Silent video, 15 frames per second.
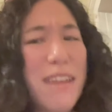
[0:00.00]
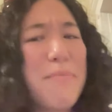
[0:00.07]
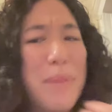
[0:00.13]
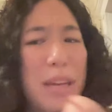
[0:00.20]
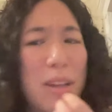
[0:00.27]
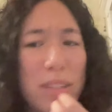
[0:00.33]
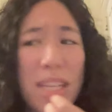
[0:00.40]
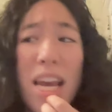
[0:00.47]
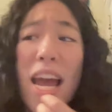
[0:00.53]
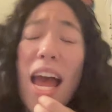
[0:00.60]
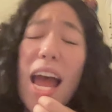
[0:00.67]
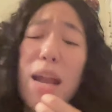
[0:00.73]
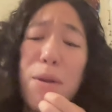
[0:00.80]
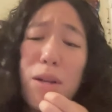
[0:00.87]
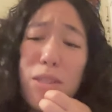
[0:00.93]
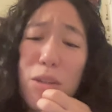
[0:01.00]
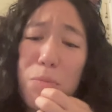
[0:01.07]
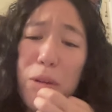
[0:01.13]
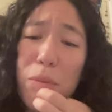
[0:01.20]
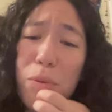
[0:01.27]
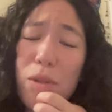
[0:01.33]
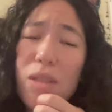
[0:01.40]
ambiguous. And also,
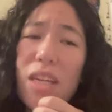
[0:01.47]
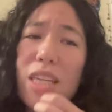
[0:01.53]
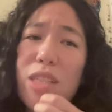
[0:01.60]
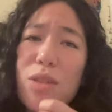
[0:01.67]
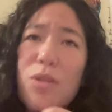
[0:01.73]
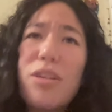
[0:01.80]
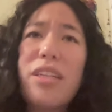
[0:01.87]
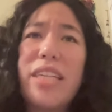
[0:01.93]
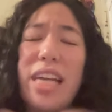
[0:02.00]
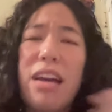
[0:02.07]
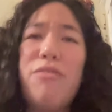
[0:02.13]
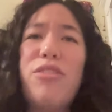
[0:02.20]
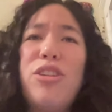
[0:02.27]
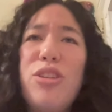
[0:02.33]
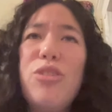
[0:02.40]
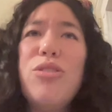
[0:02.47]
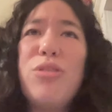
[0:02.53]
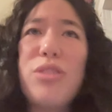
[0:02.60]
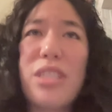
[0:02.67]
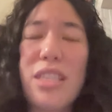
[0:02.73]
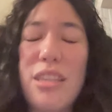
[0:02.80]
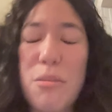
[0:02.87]
people historically have
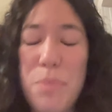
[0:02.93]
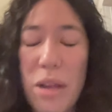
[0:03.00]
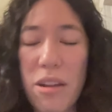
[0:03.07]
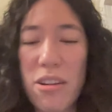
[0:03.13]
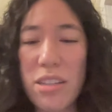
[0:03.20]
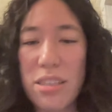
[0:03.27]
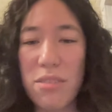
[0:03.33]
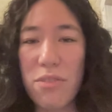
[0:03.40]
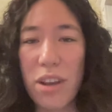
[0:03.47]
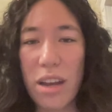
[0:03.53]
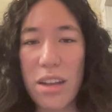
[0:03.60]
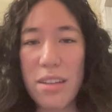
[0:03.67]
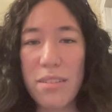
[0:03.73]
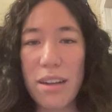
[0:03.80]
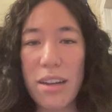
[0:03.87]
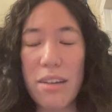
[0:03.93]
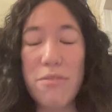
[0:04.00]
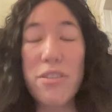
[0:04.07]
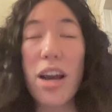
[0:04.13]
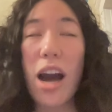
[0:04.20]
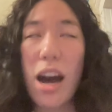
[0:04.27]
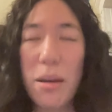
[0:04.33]
used the appearance of com- of
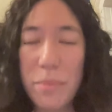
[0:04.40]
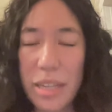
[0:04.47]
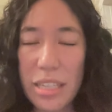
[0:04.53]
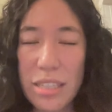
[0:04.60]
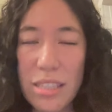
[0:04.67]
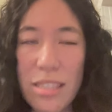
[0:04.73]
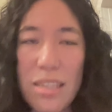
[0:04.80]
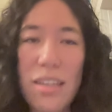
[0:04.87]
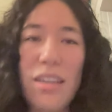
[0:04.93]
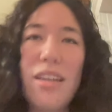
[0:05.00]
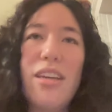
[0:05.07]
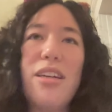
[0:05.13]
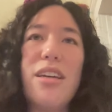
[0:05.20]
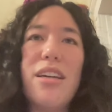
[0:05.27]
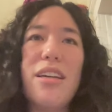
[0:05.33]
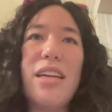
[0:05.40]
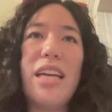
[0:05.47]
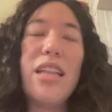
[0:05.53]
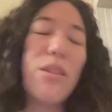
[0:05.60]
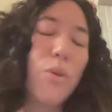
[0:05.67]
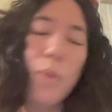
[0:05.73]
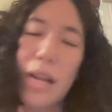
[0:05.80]
comets
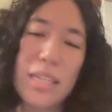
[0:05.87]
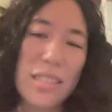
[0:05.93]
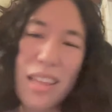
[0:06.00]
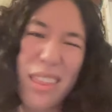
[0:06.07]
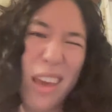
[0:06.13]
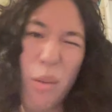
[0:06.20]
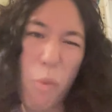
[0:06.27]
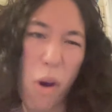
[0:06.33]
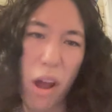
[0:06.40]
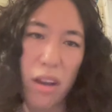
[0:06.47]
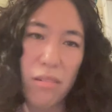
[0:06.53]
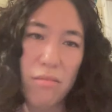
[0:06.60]
in the ways that they want.